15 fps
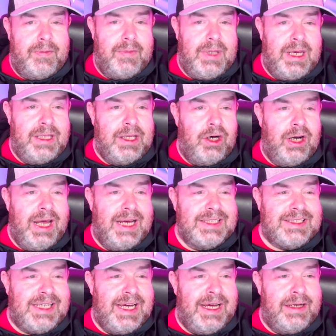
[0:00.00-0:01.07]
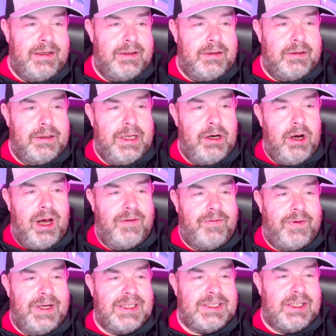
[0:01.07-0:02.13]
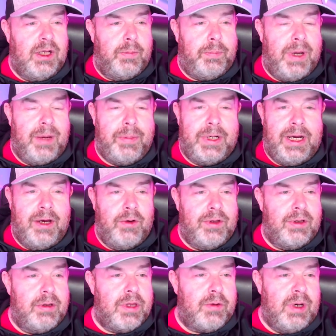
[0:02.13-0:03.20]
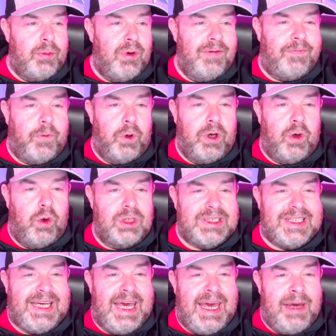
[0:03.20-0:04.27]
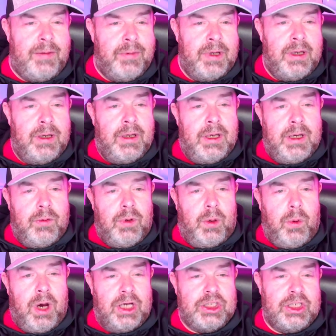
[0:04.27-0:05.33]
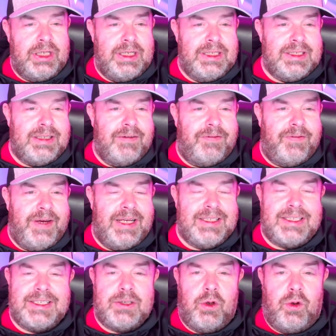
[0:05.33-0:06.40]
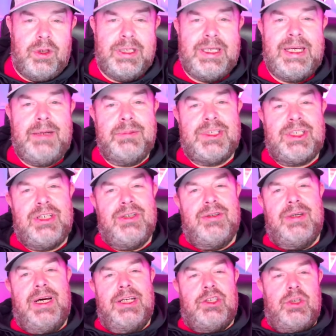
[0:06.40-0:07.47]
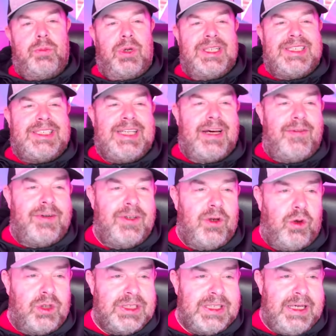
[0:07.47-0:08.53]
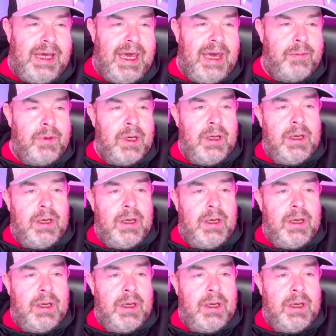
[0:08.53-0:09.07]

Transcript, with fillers: in their last ten, their offense still pumping it out. 3.4 goals a game, while Washington's defense is holding teams to uh, 2.7 goals a game.